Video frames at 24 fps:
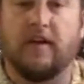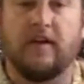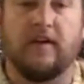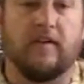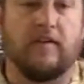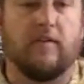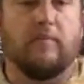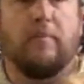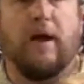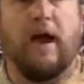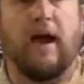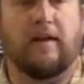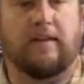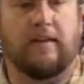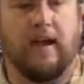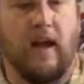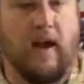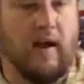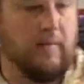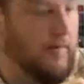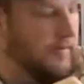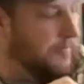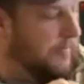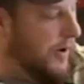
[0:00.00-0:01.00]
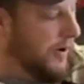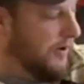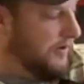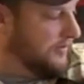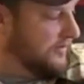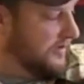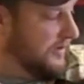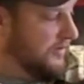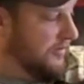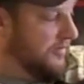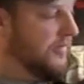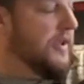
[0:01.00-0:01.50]
either back tie him or
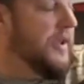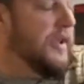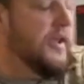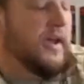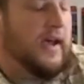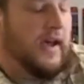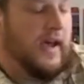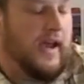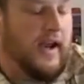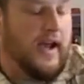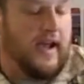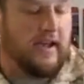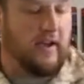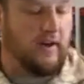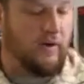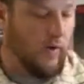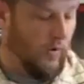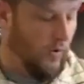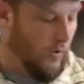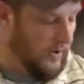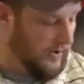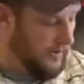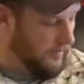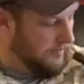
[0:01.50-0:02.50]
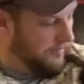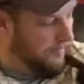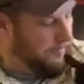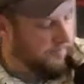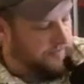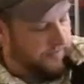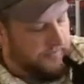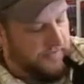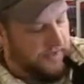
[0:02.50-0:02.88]
post him, and I can hold him,